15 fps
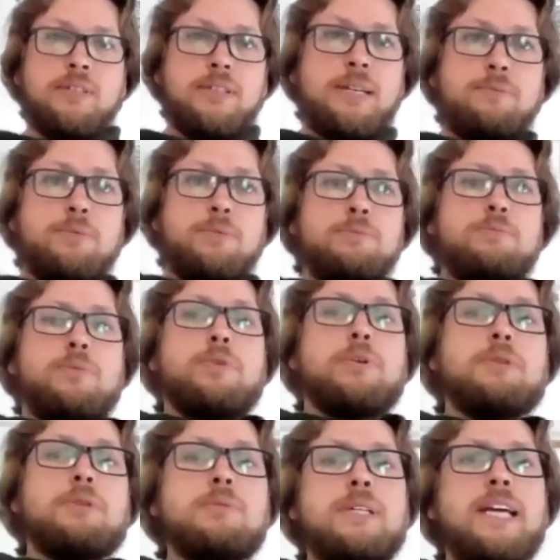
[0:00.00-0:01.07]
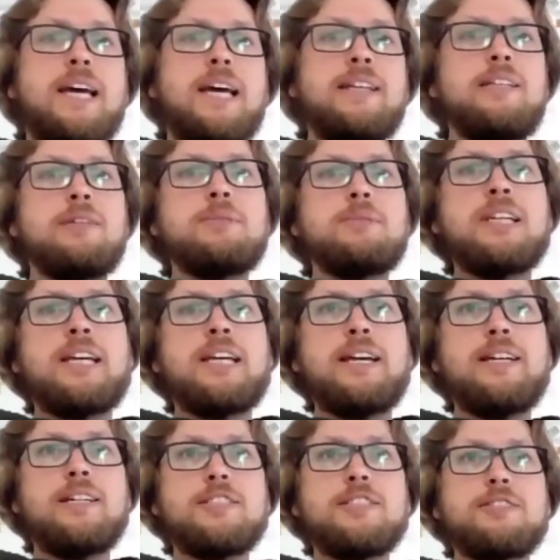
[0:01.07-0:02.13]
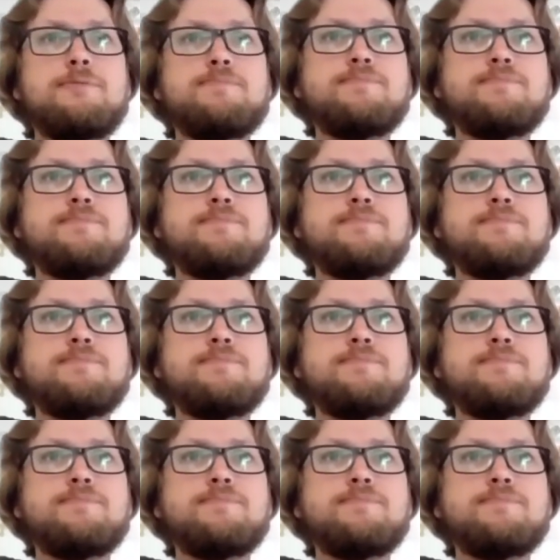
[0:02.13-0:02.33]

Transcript: That would probably end up in chaos.